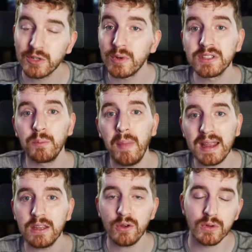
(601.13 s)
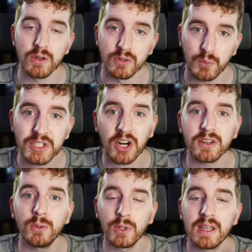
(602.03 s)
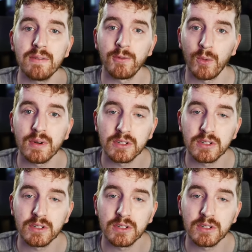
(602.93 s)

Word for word: ones might you use? Which are you looking forward